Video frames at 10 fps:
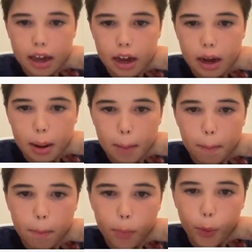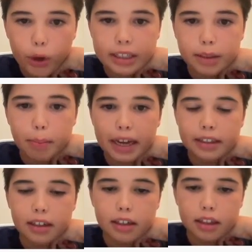a print
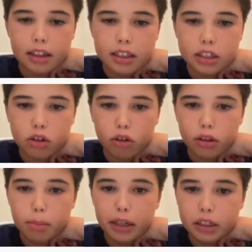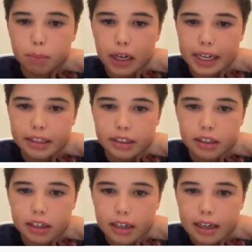bed. This is called the build plate
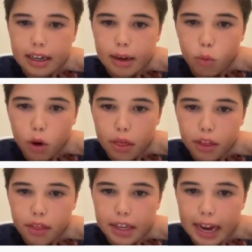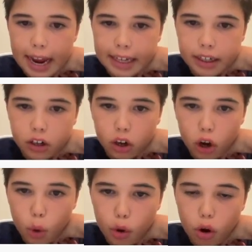with the Ender
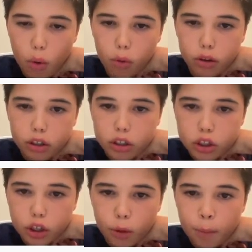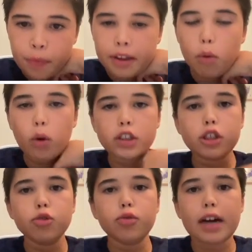logo. So once
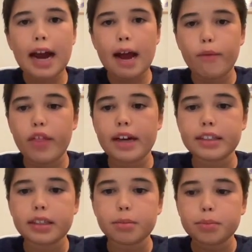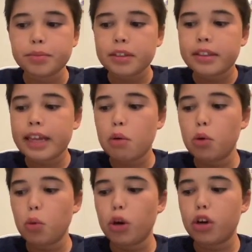you have that, now
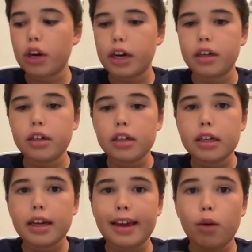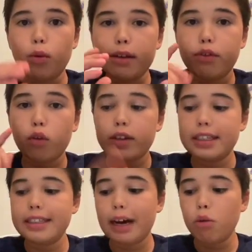we're gonna, uh, we've
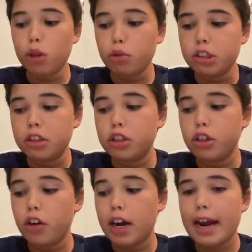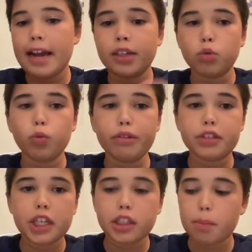already downloaded Cura and we've
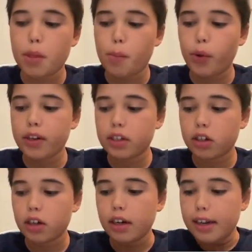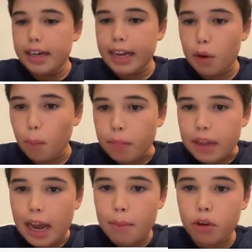set up the printer. Now
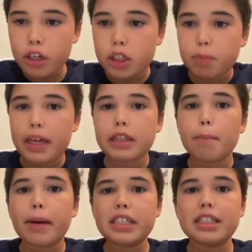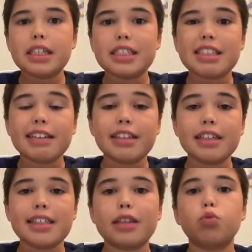I'm gonna explain the basic
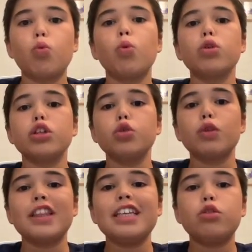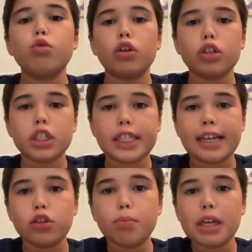settings that you will need to
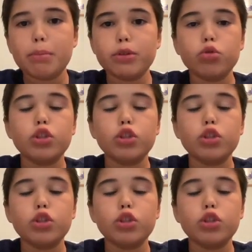understand to be able to